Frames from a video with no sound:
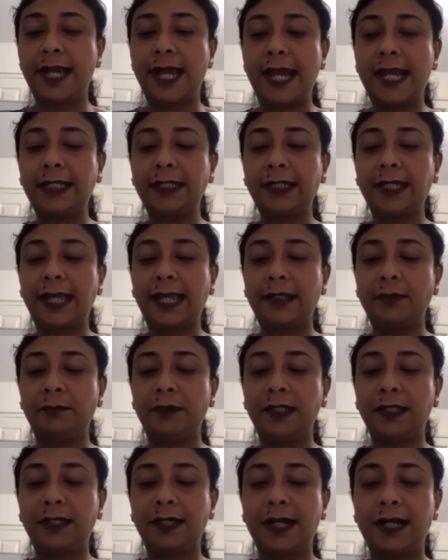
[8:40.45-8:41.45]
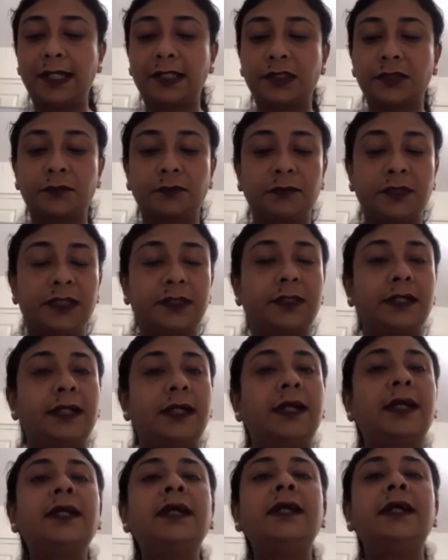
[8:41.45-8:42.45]
and can be cut with
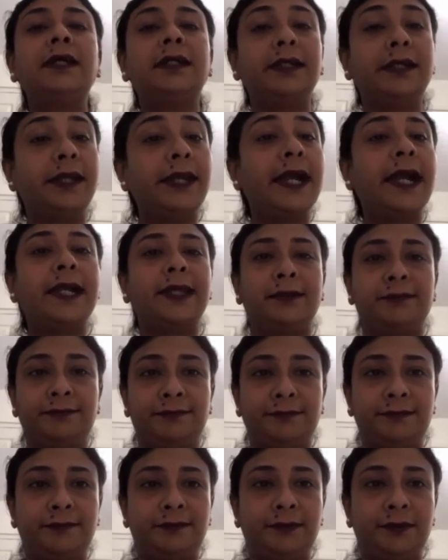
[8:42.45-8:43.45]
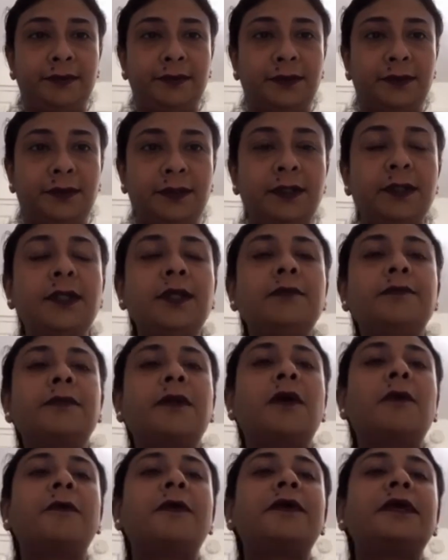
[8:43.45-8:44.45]
a knife?
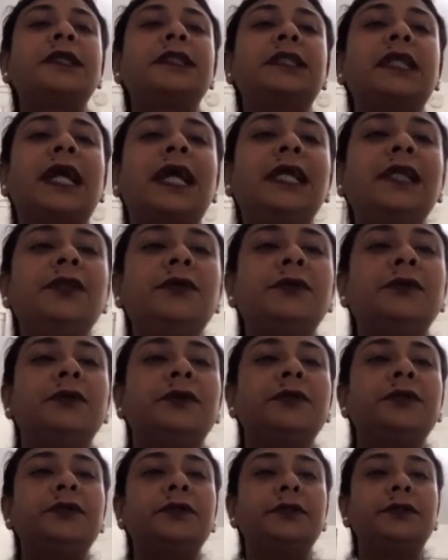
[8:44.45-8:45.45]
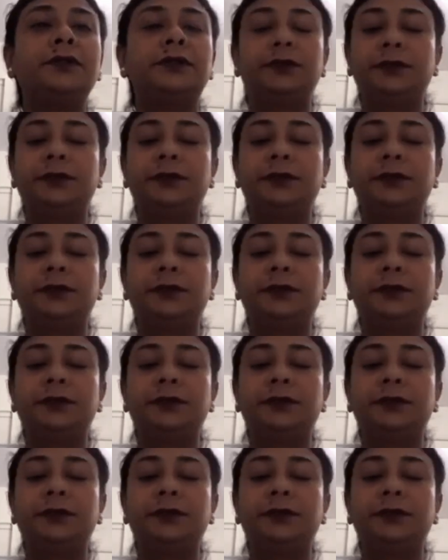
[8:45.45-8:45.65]
From our childhood,